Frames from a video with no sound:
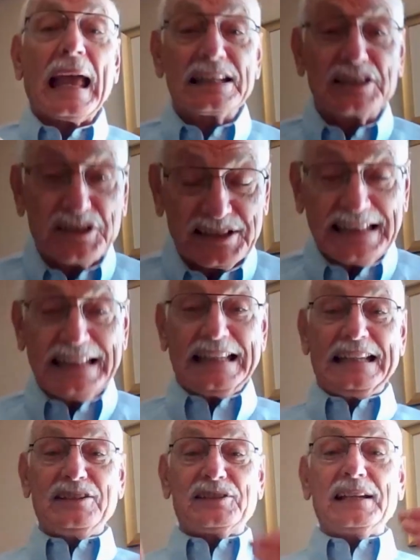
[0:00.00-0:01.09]

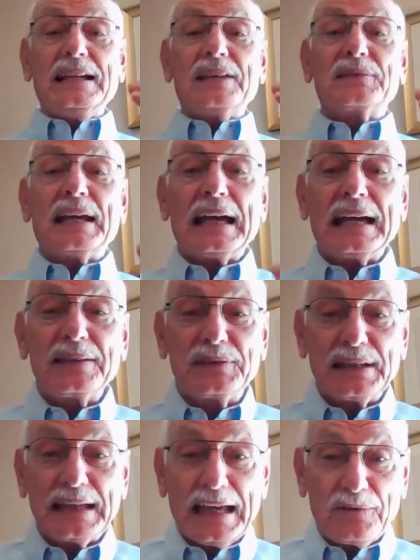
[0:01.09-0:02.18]
sees the,
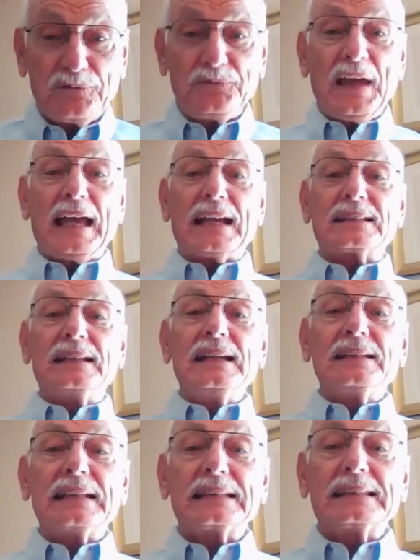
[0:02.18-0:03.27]
the effect
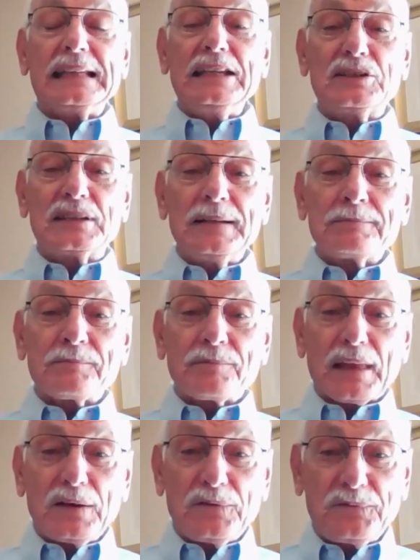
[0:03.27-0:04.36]
that these
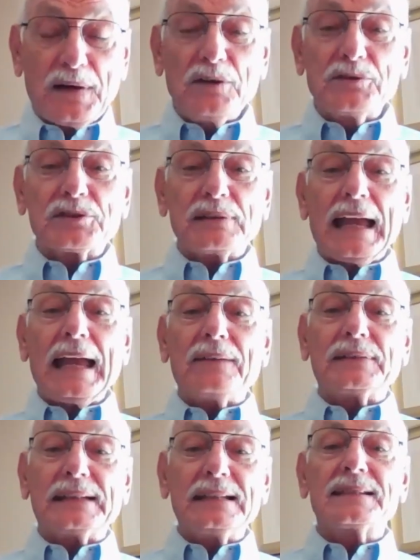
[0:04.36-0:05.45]
folks are
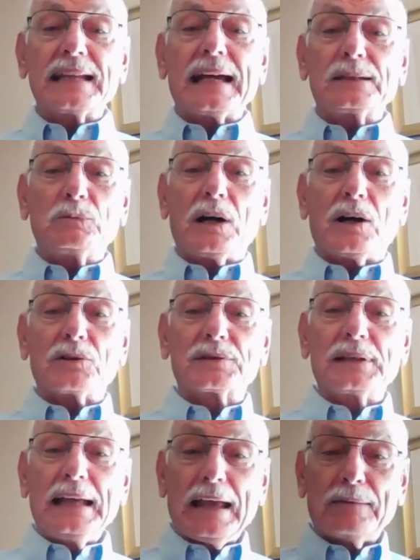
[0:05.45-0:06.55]
having inside the
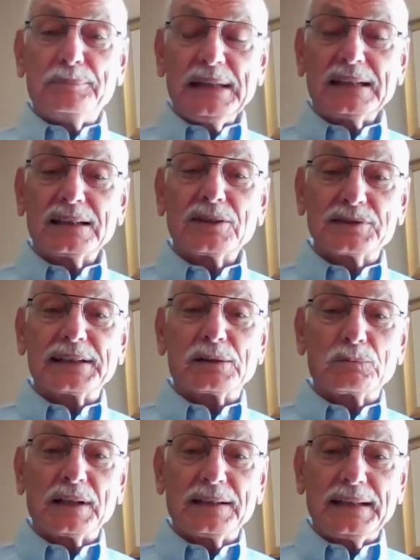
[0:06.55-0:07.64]
walls at being, because they're
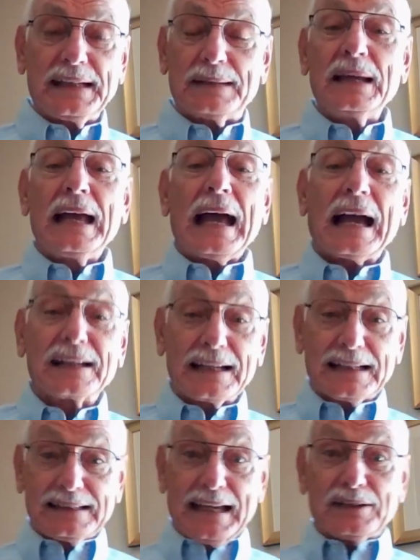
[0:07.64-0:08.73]
one of them. I got
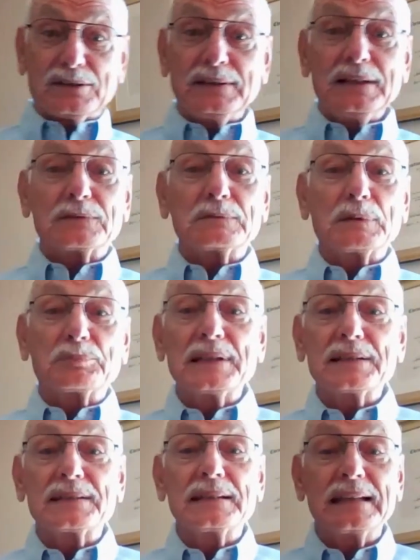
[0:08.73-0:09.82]
a letter from a
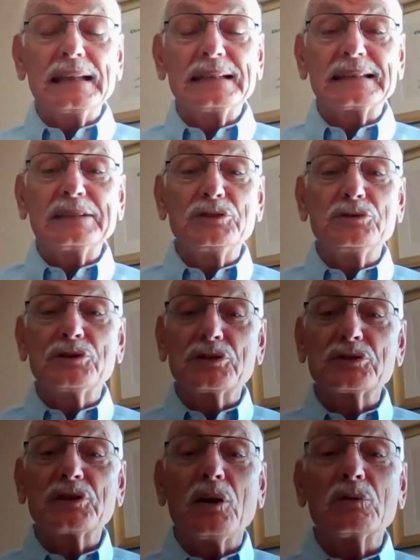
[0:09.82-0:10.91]
prisoner that said, You
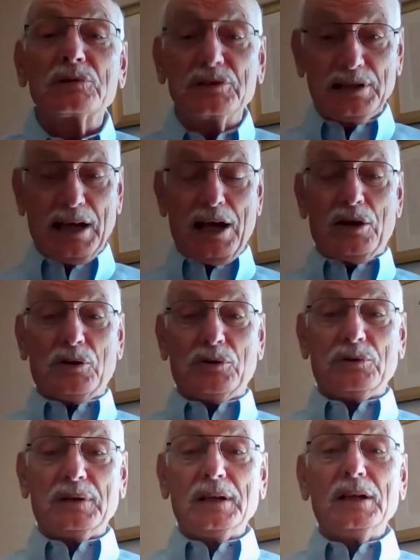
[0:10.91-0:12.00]
just don't know
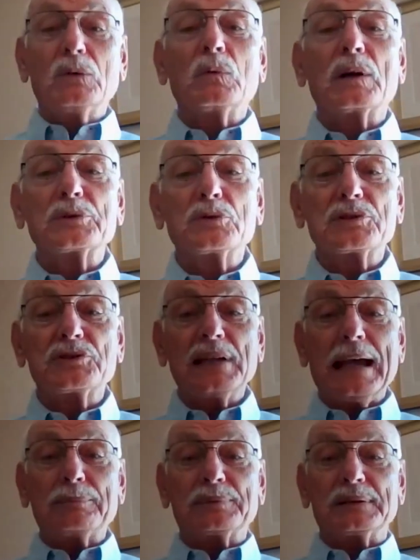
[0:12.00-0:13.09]
what your
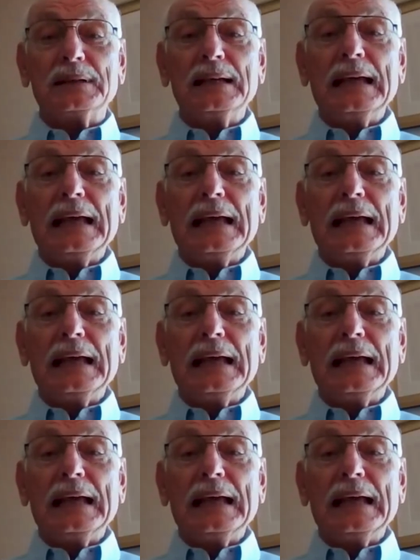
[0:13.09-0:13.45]
chaplain